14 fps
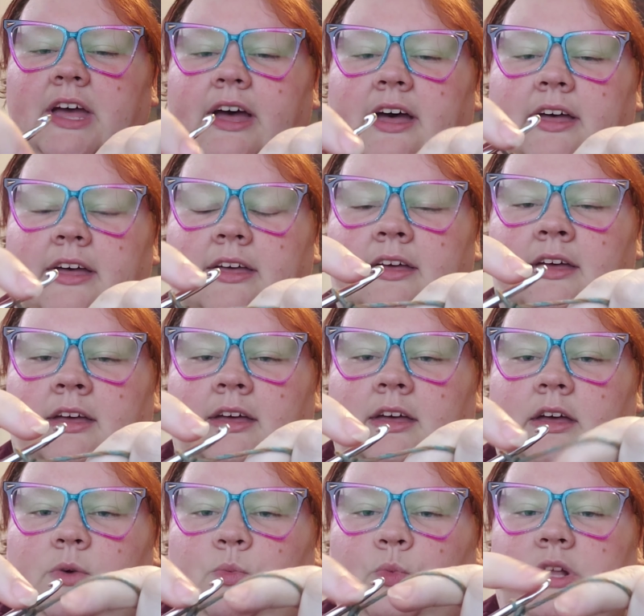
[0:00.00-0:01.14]
that
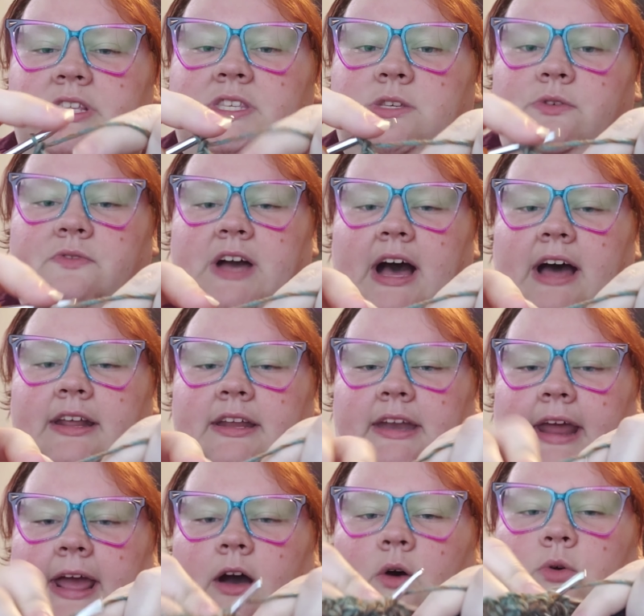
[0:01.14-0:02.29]
once you've got it
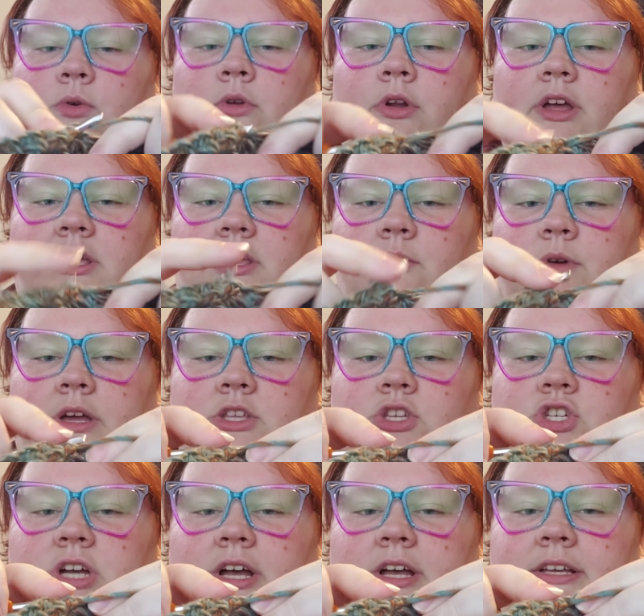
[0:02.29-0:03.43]
down, you can
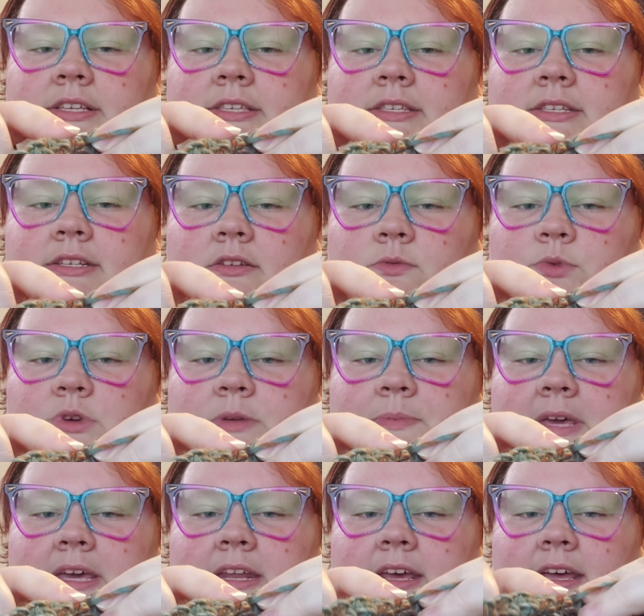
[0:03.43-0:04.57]
just
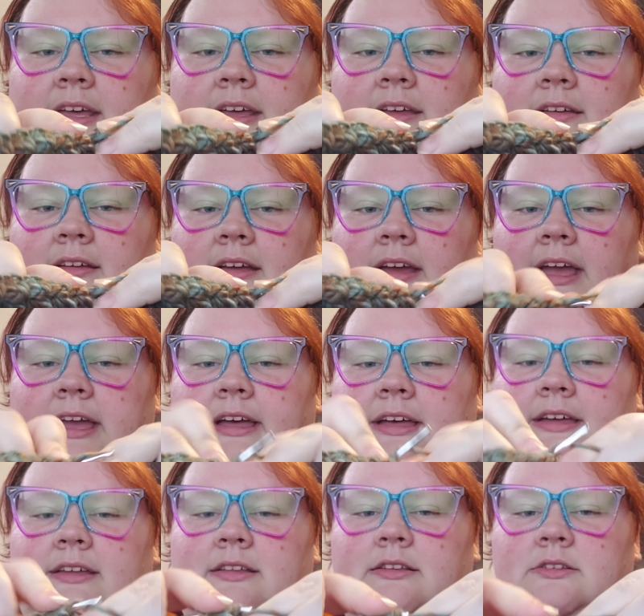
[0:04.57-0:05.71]
repeat it,
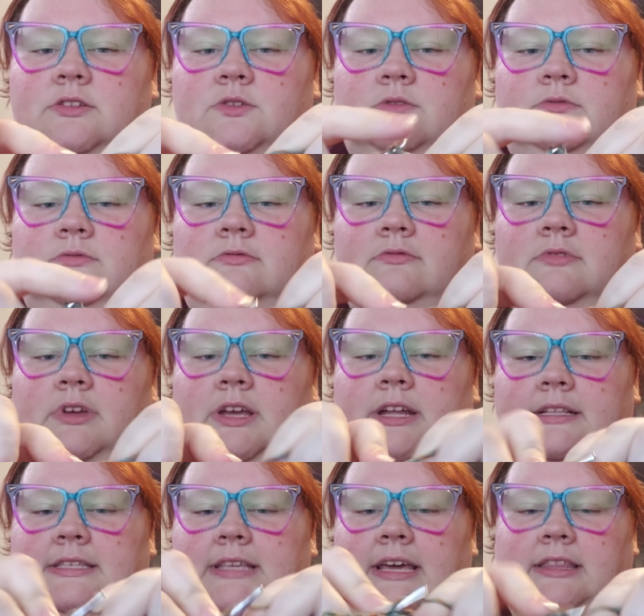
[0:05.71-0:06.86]
and
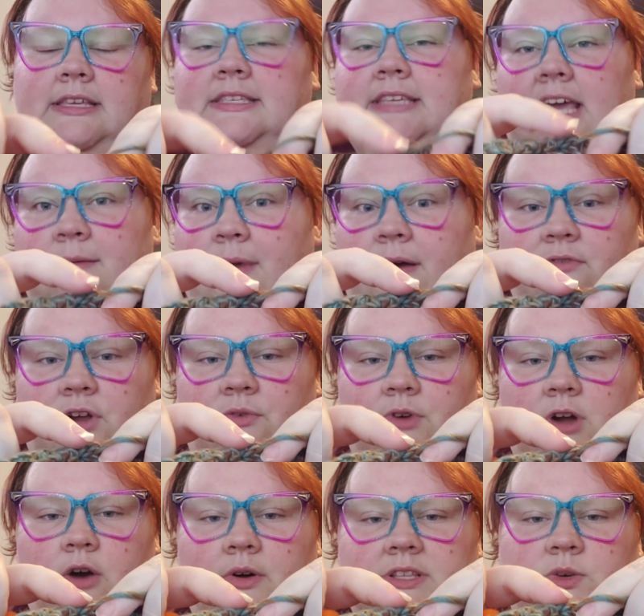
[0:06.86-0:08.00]
it's like the same every
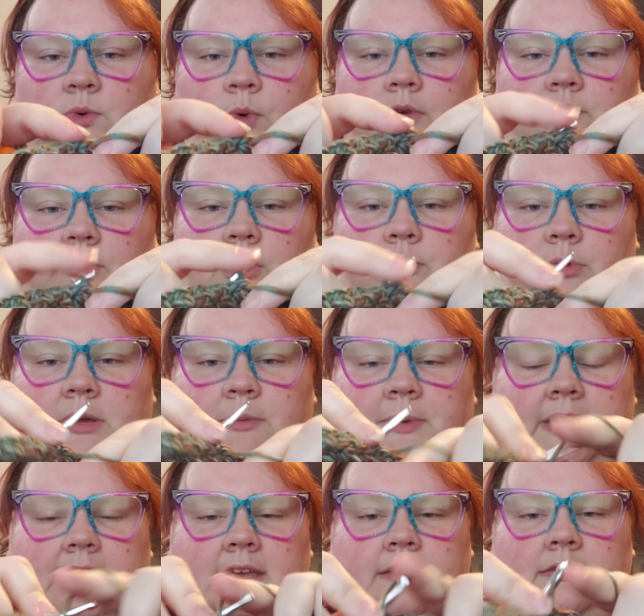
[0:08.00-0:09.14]
row. It's a 1-row
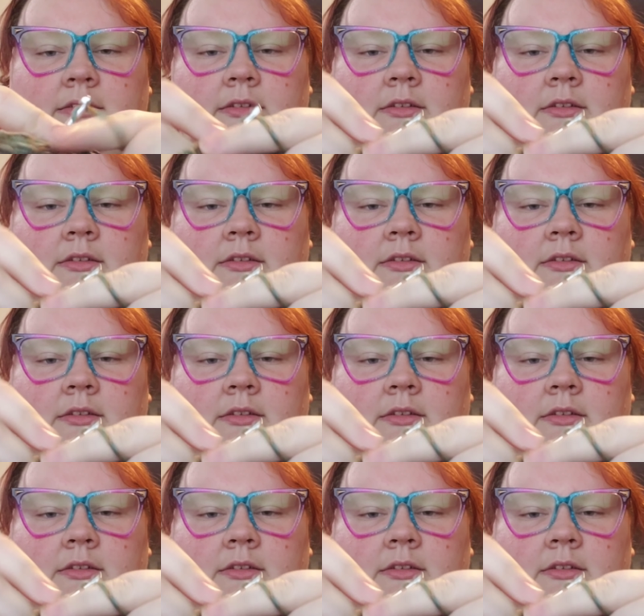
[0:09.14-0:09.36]
repeat.